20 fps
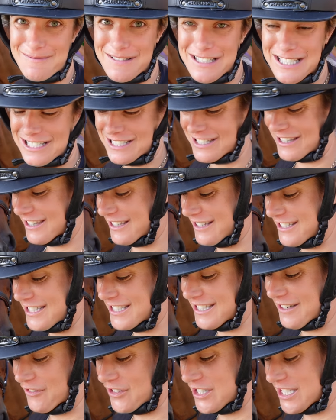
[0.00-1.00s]
minutes and
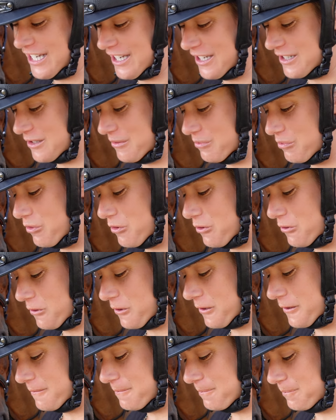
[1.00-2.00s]
37 seconds of
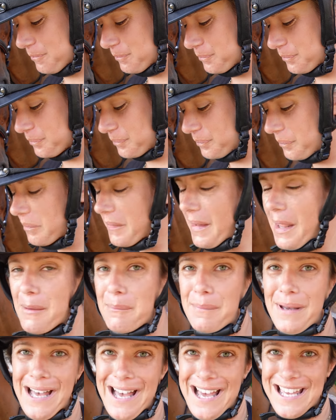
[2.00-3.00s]
walk.
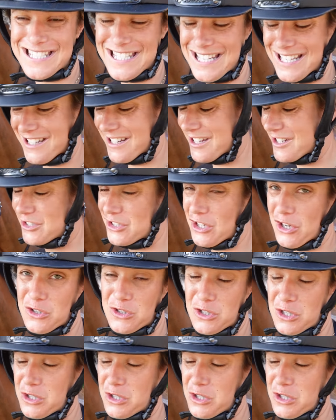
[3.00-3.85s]
But as I showed